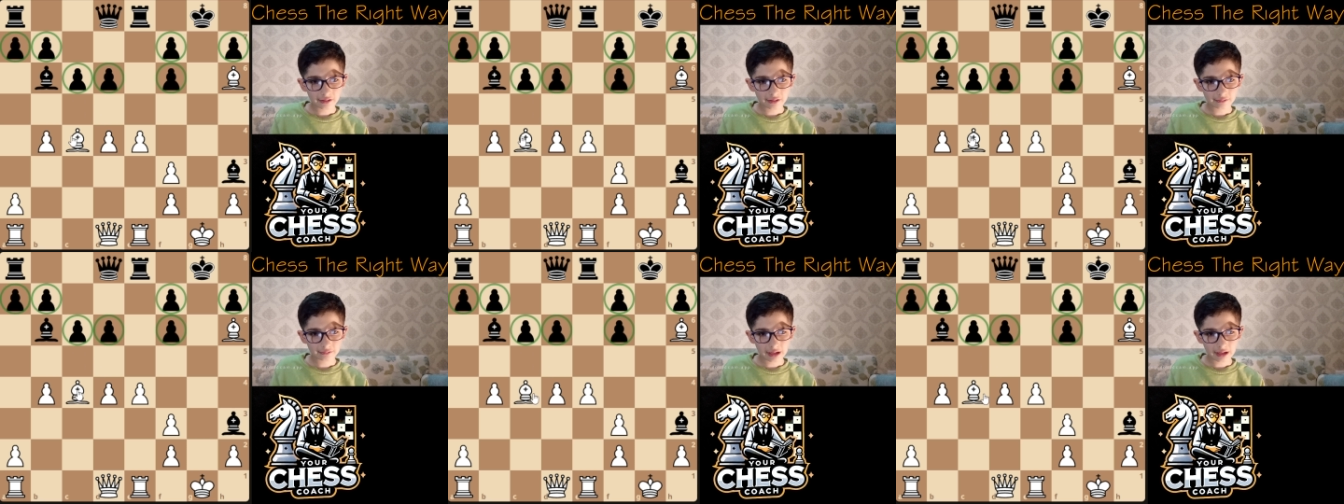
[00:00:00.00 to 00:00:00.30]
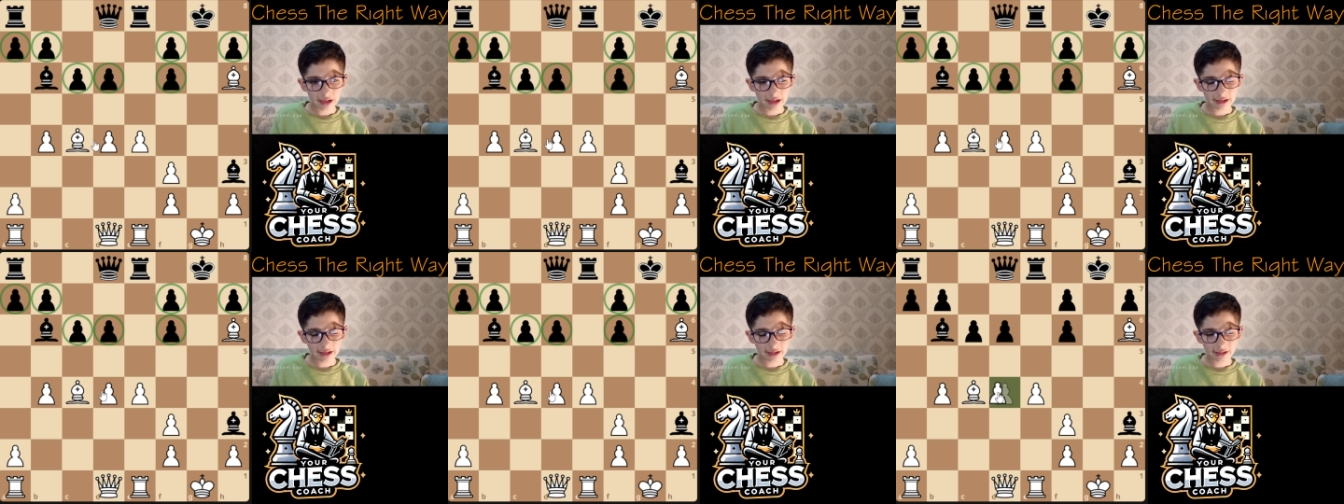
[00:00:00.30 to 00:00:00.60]

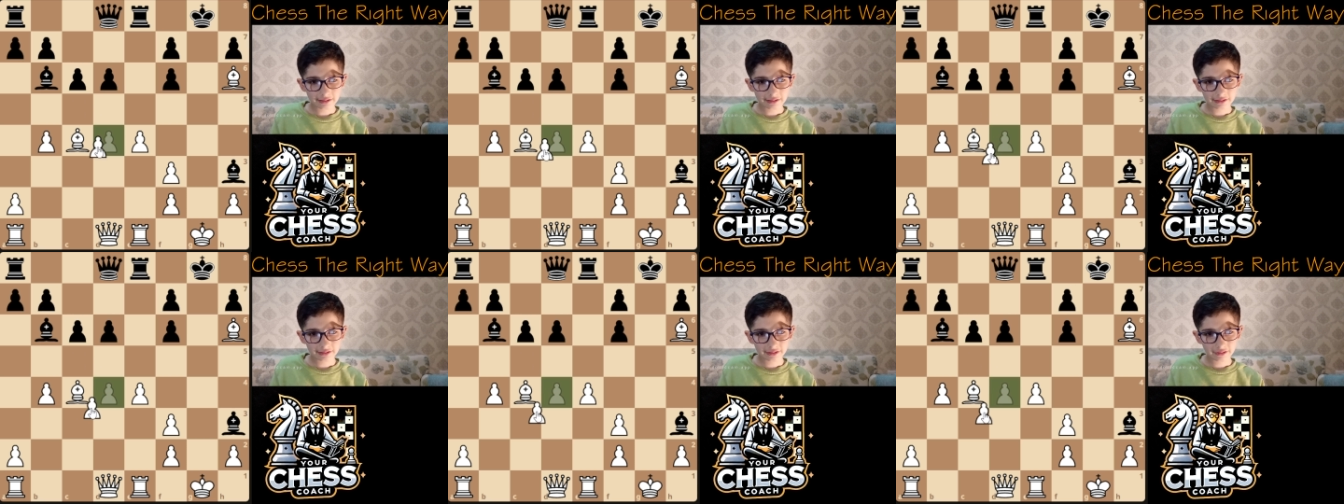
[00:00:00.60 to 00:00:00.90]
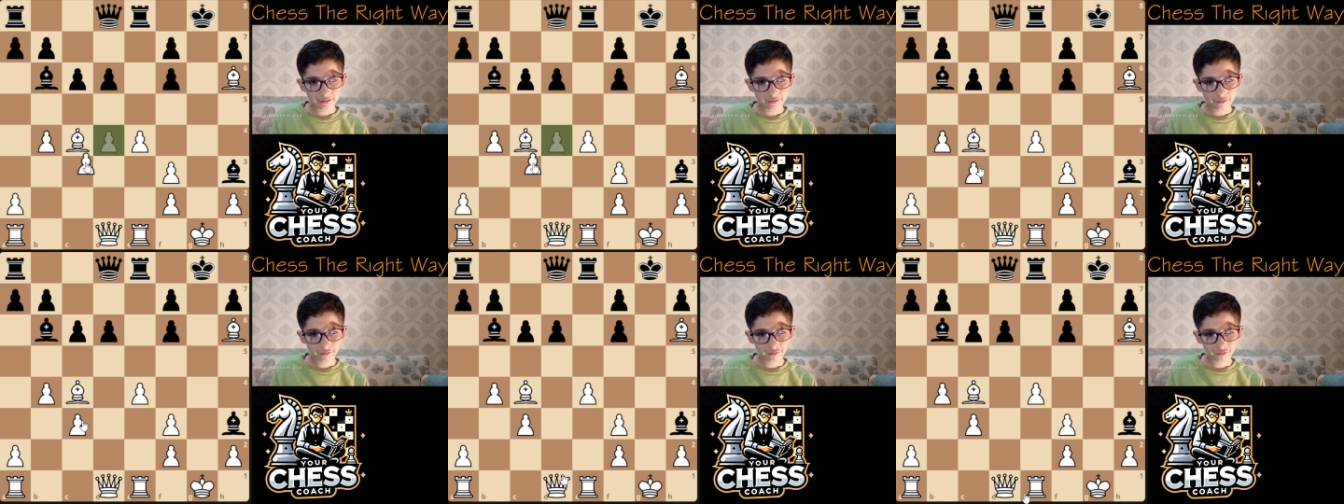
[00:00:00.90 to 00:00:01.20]
And
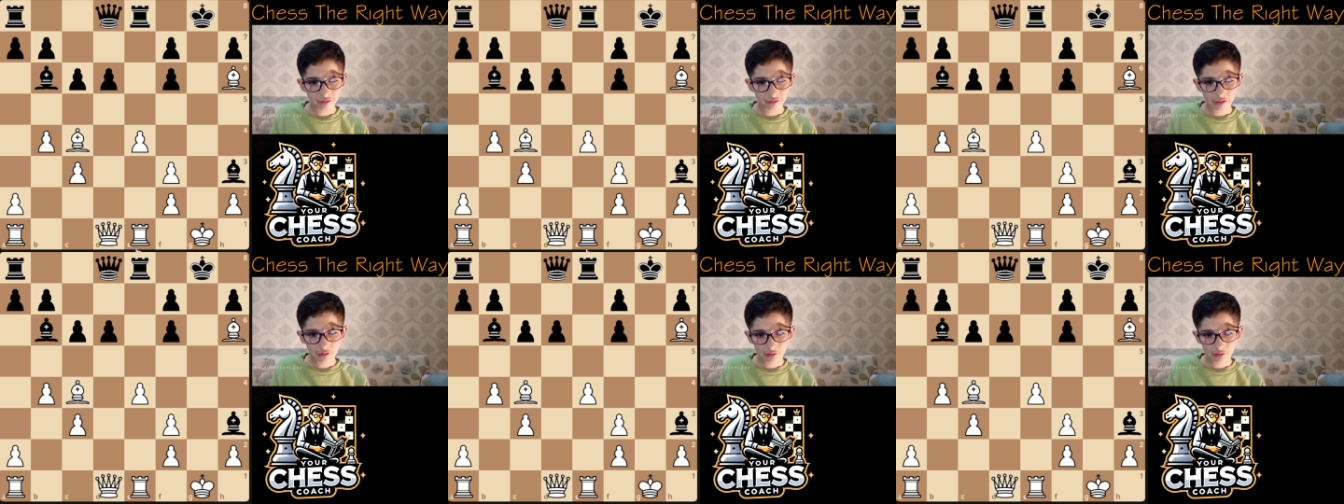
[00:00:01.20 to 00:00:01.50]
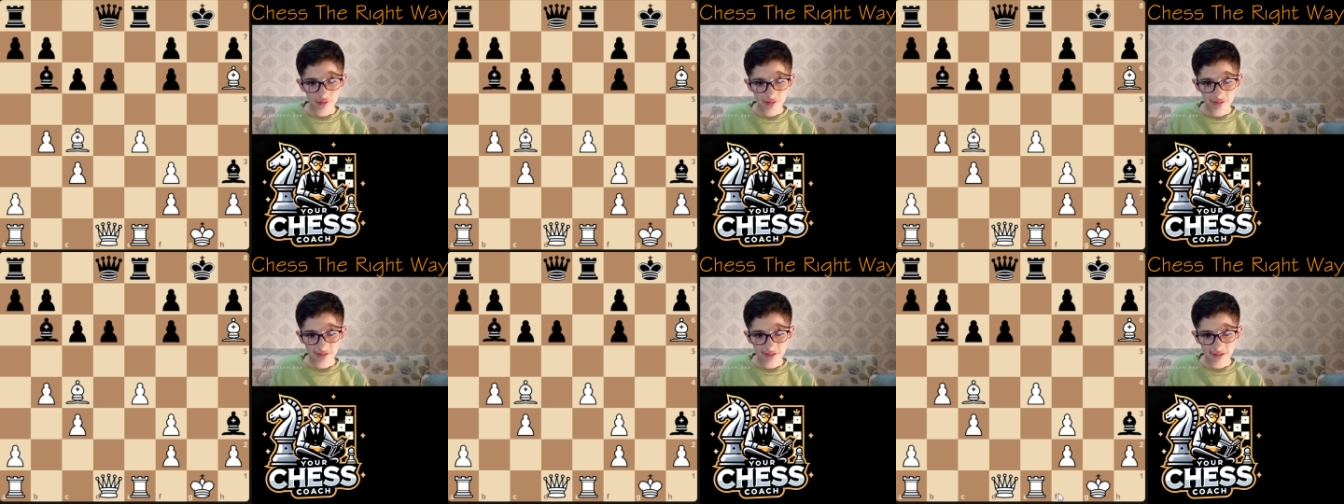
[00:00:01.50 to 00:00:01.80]
if we
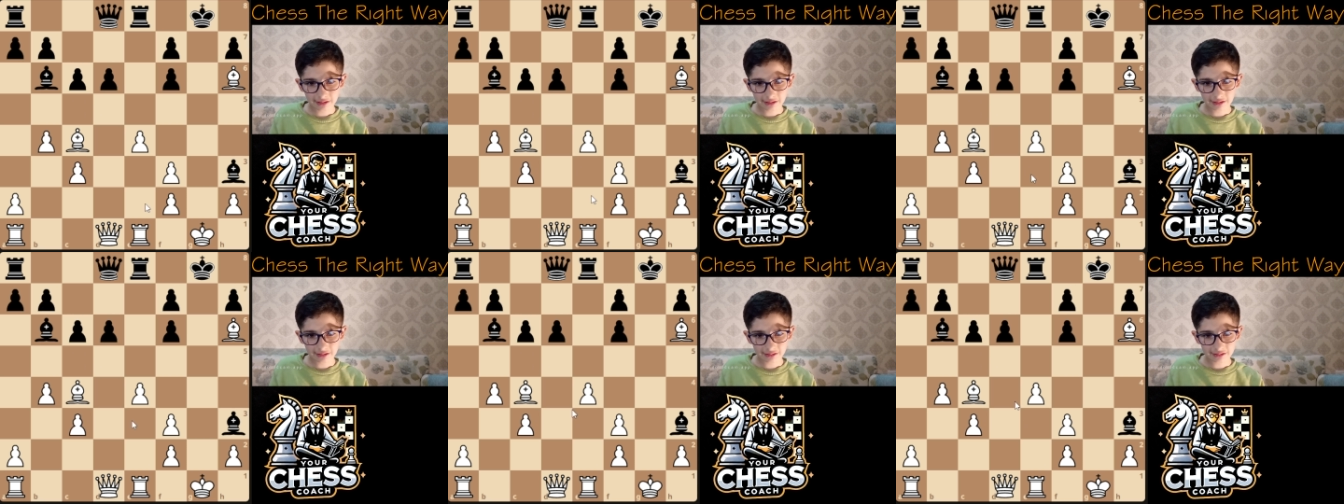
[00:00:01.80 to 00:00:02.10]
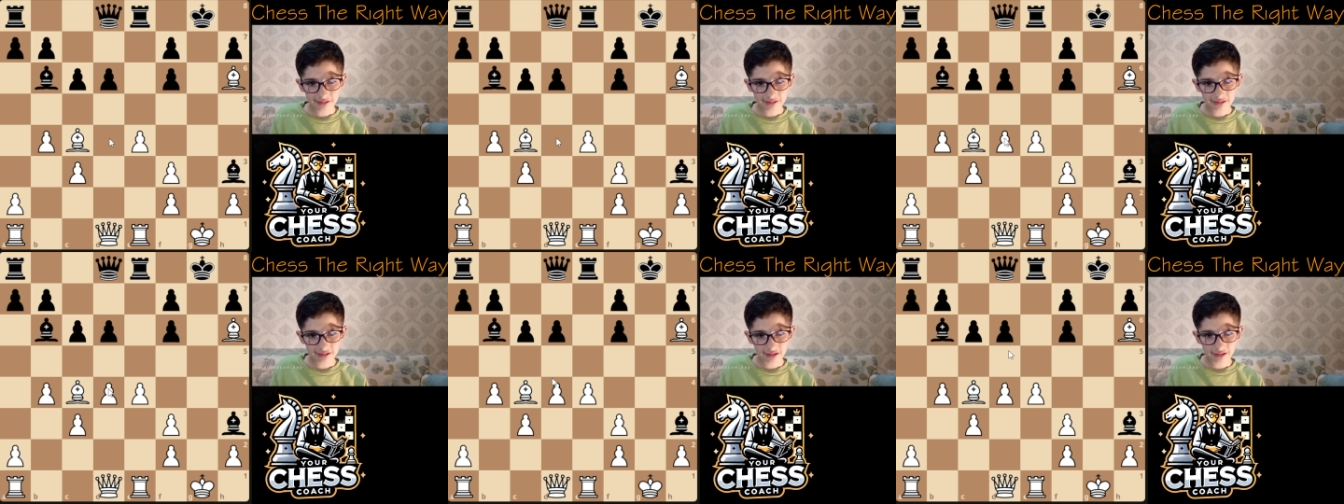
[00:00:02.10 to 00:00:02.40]

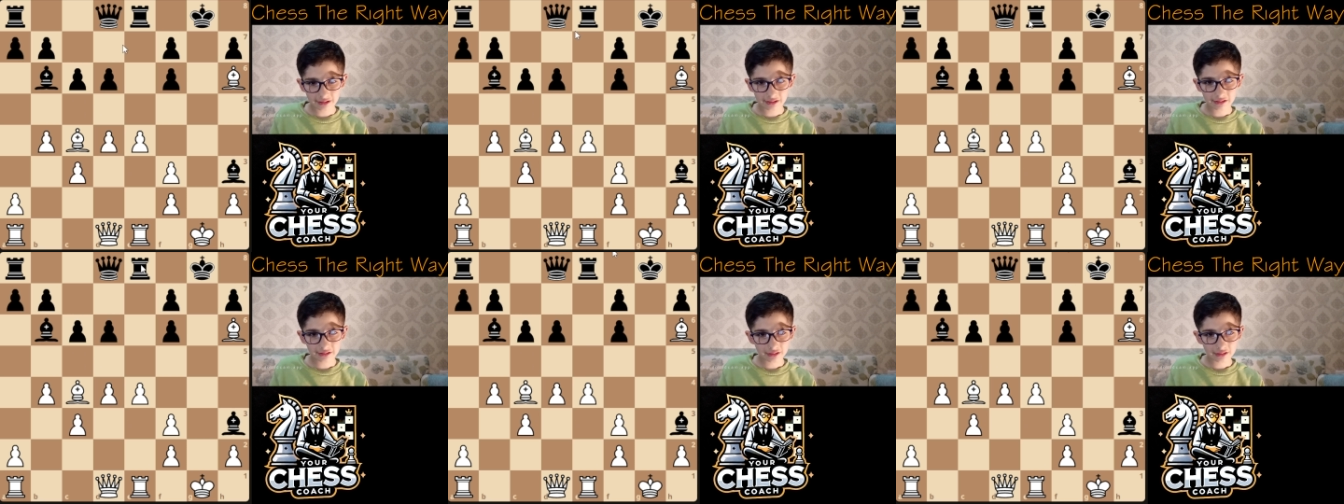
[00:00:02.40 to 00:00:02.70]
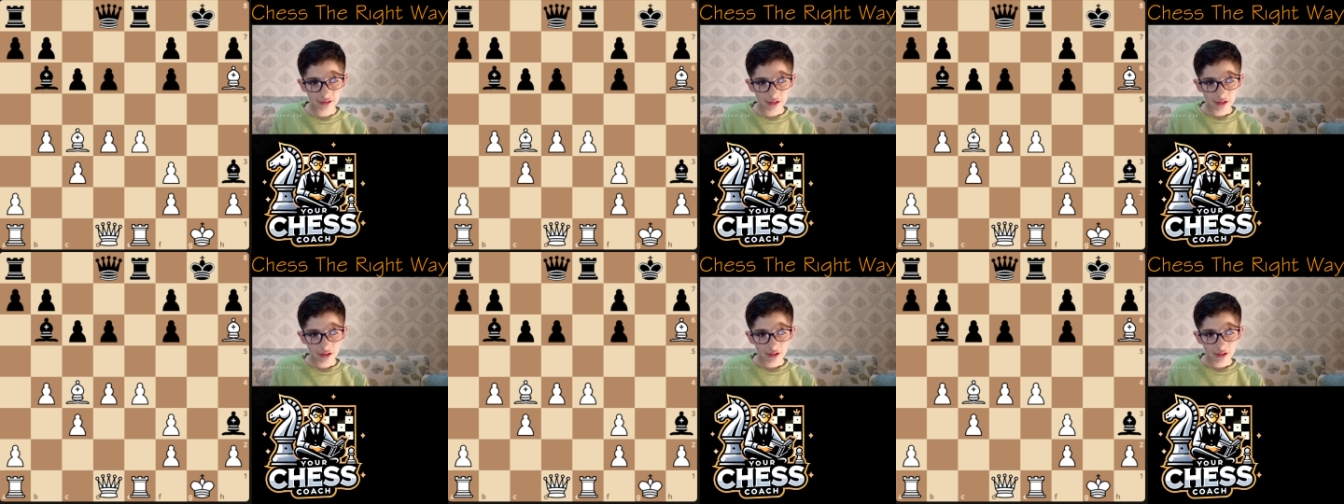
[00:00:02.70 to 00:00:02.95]
didn't take,